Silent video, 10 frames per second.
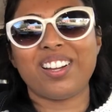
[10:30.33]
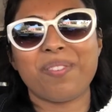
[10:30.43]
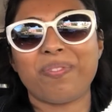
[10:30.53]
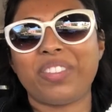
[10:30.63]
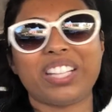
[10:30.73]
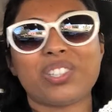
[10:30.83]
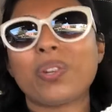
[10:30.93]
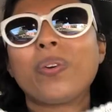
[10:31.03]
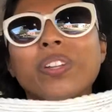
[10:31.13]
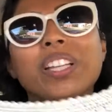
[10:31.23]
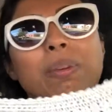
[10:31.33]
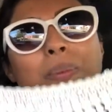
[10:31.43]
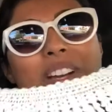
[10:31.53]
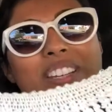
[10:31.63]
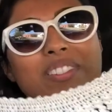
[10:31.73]
that's totally
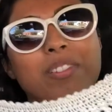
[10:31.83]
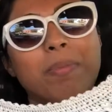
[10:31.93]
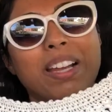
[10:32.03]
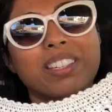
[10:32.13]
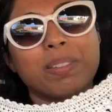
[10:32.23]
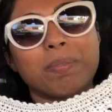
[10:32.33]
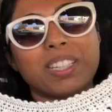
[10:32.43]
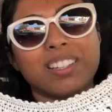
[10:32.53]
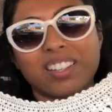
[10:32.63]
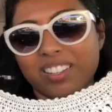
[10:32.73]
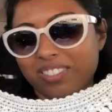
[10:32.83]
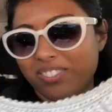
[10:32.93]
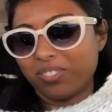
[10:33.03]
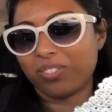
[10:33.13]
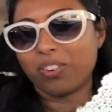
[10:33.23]
what it reminded me of,
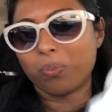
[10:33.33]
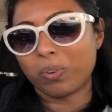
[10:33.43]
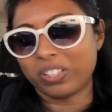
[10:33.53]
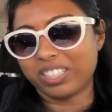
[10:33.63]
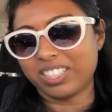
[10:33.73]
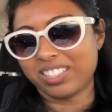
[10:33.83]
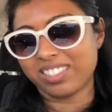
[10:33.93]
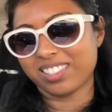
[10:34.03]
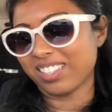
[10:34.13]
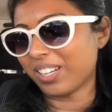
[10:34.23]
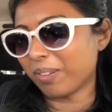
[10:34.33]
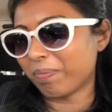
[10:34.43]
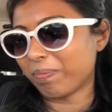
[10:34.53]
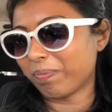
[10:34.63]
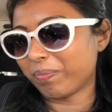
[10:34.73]
were these,
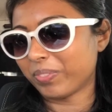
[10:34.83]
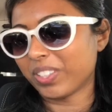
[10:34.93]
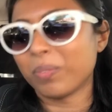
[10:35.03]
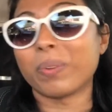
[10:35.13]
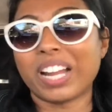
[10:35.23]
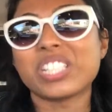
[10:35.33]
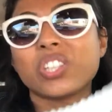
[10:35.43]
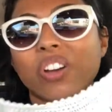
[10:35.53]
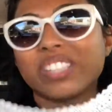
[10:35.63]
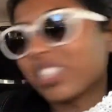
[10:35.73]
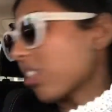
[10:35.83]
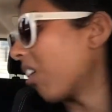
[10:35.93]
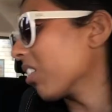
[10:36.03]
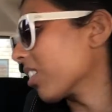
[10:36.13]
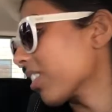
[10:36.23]
when I saw this collar.